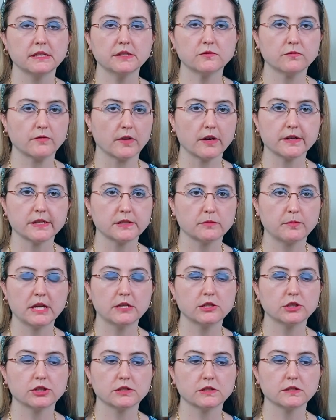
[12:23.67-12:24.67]
it's very
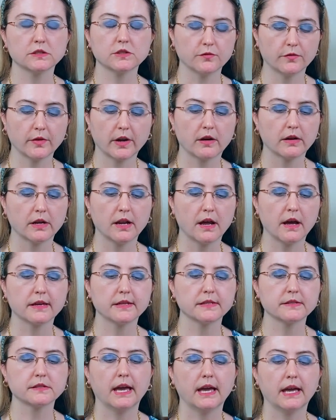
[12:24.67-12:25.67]
spacious. It's very
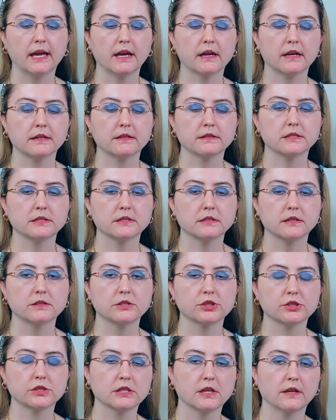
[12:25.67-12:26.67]
nice. And
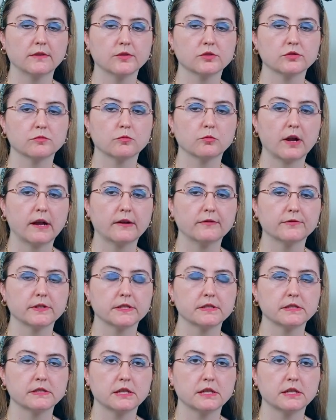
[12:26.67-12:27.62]
just to give you some reference,